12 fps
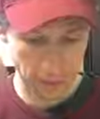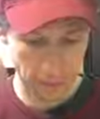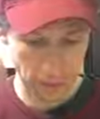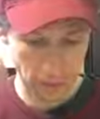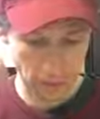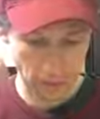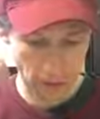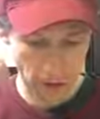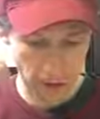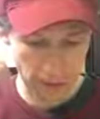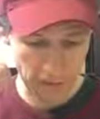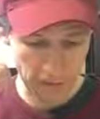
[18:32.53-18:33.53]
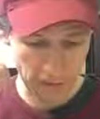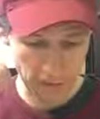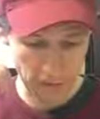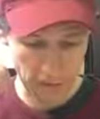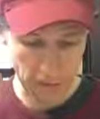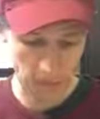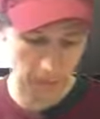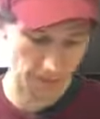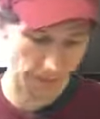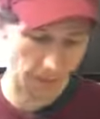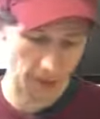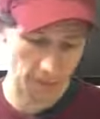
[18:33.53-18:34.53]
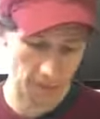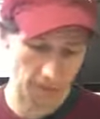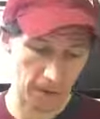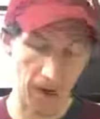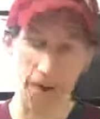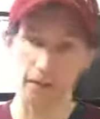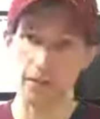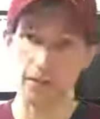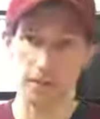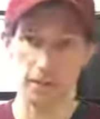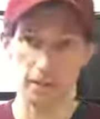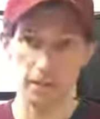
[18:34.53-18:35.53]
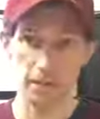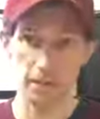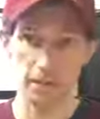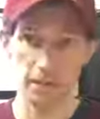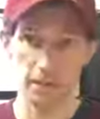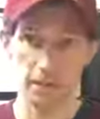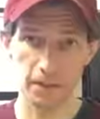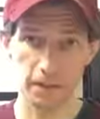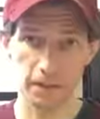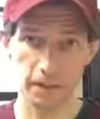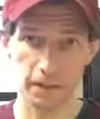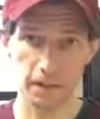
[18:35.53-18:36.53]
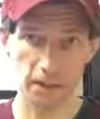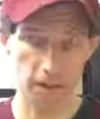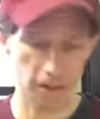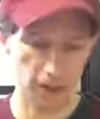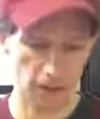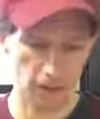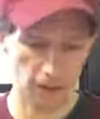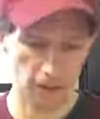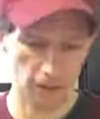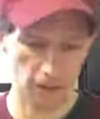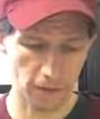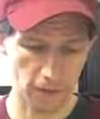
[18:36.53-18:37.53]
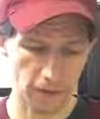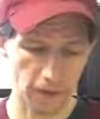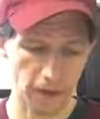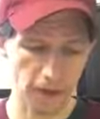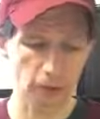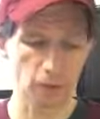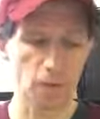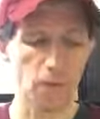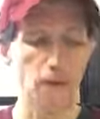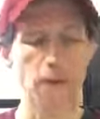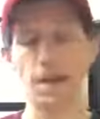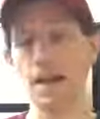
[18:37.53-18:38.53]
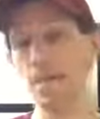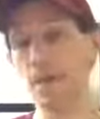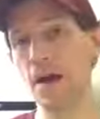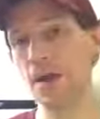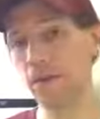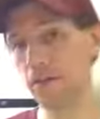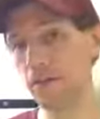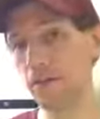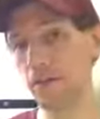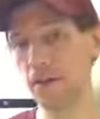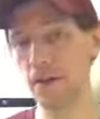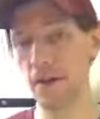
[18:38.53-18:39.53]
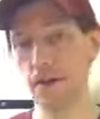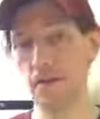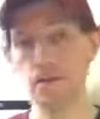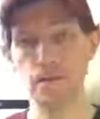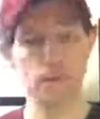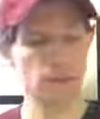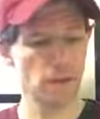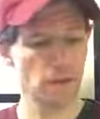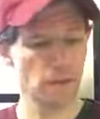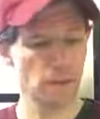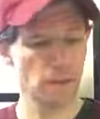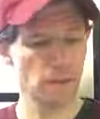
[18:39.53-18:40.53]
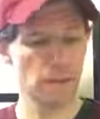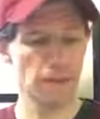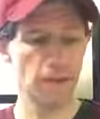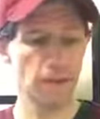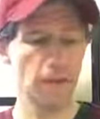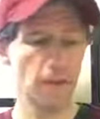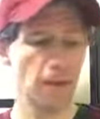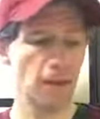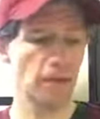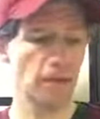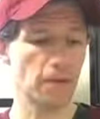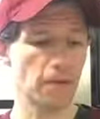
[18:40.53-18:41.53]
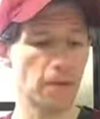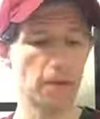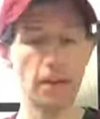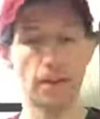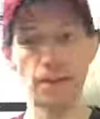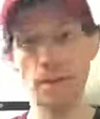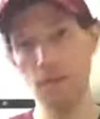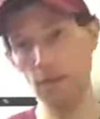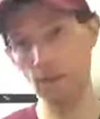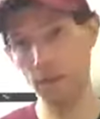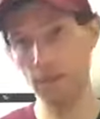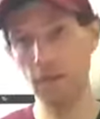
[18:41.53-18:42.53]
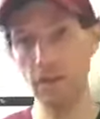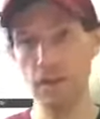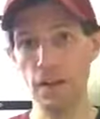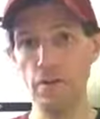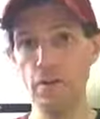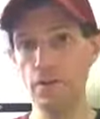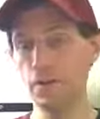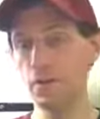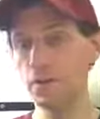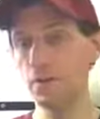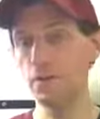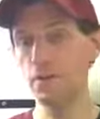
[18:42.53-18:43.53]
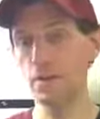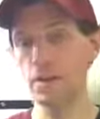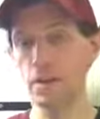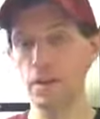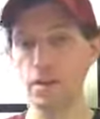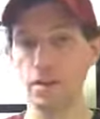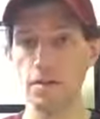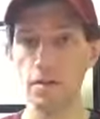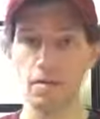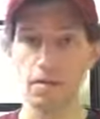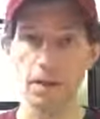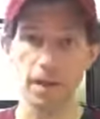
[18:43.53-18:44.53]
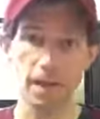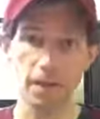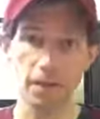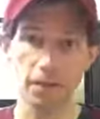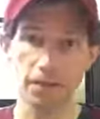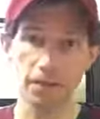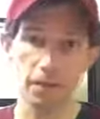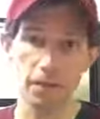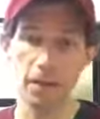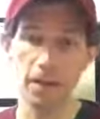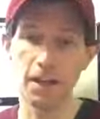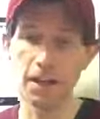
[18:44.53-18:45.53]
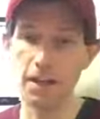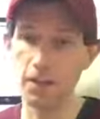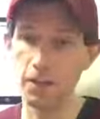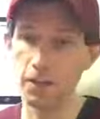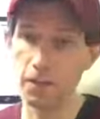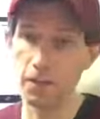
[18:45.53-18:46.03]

just surprised they didn't focus on the copy paste. That I don't. So I think the working hypothesis right now, based on this paper and the things that I've been doing in BLAST for the NIH,